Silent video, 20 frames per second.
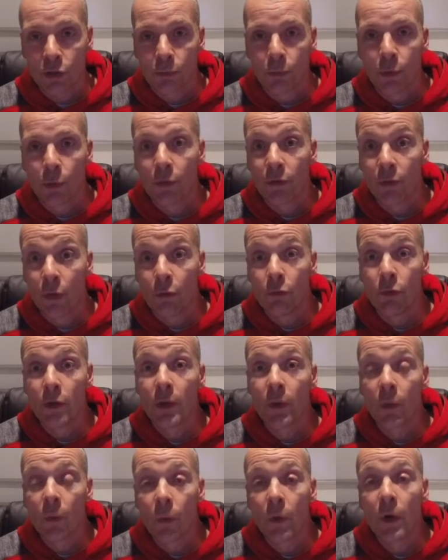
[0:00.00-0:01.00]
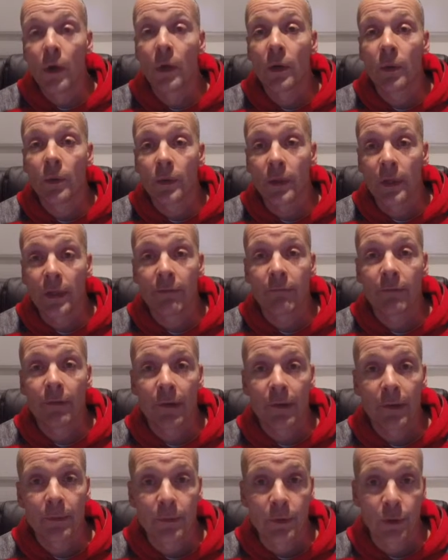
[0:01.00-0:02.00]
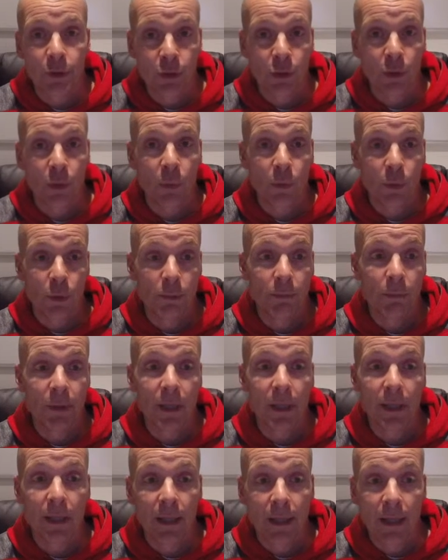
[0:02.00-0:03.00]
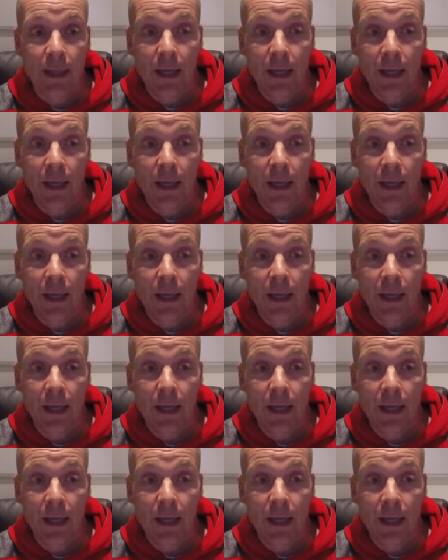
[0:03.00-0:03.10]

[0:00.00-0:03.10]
more of a real world environment shot would be